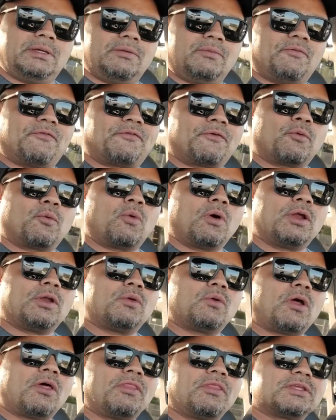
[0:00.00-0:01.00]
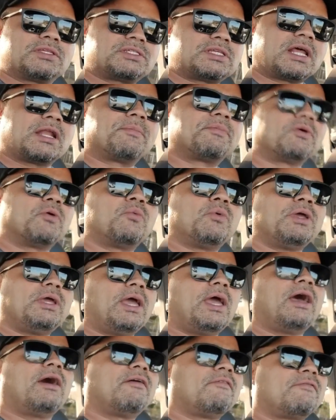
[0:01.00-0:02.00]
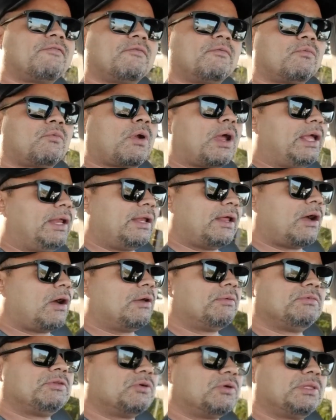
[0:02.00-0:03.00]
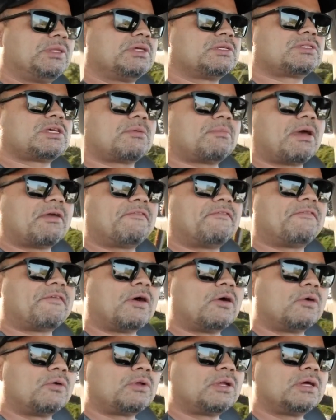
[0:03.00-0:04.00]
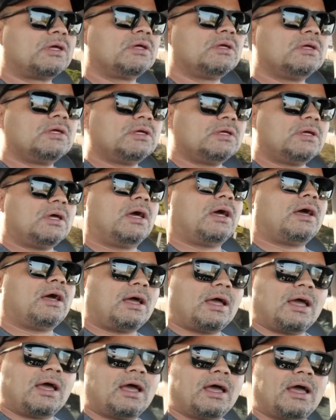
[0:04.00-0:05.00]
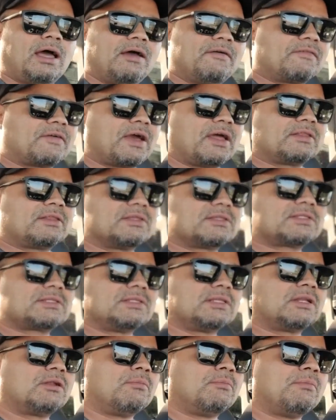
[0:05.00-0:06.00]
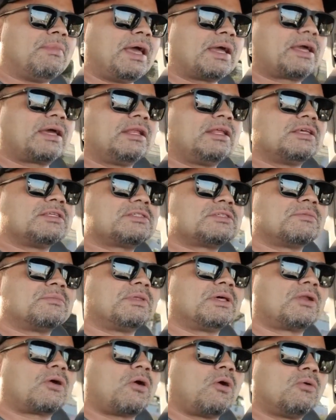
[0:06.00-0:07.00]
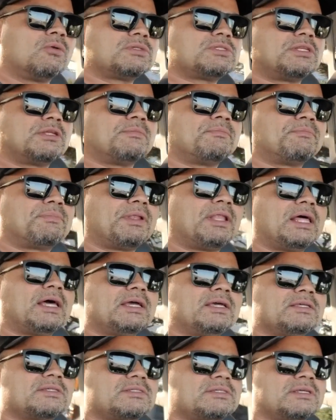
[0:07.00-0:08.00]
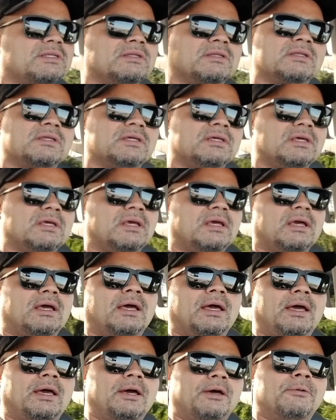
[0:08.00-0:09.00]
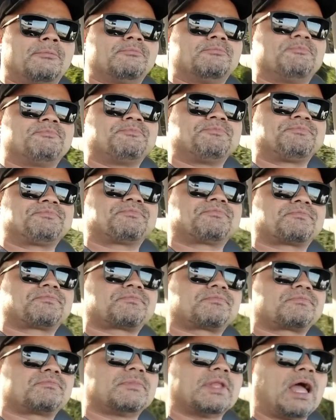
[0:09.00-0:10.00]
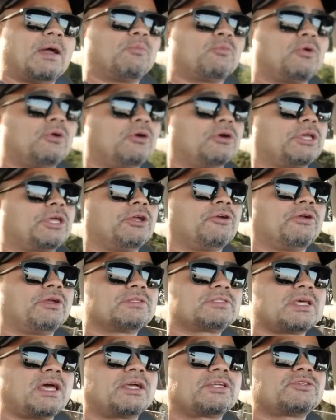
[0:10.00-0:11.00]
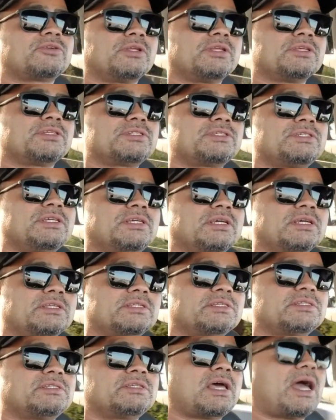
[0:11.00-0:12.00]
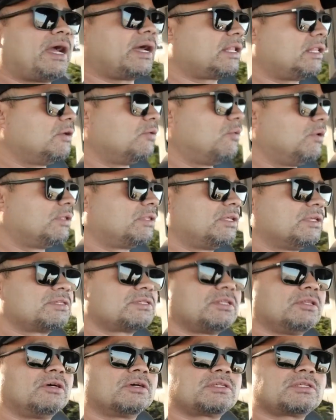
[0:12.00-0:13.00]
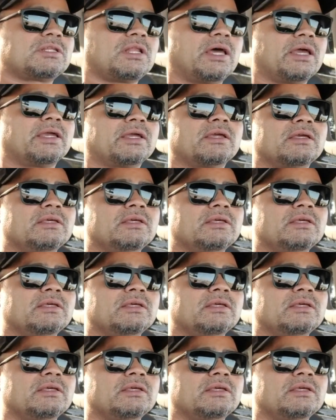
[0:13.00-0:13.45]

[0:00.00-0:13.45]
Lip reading: for what the setup that we have right now, I'm doing this on my phone. I've got this little mechanism that holds it in place, and I'm real curious actually to see exactly what this looks like.